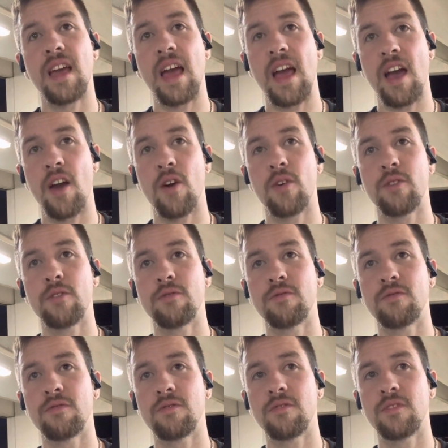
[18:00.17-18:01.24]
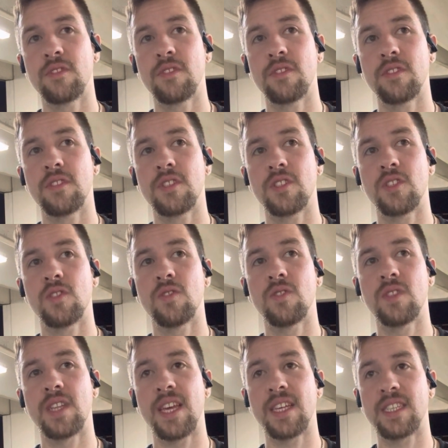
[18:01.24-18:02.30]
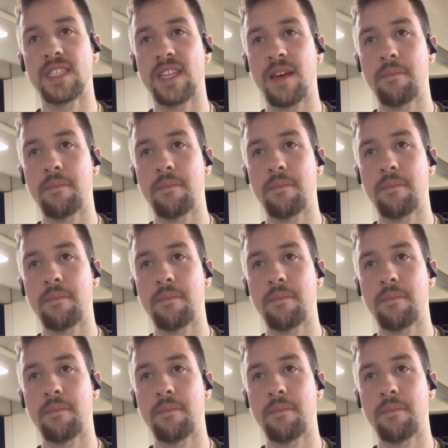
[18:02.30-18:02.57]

how to take a step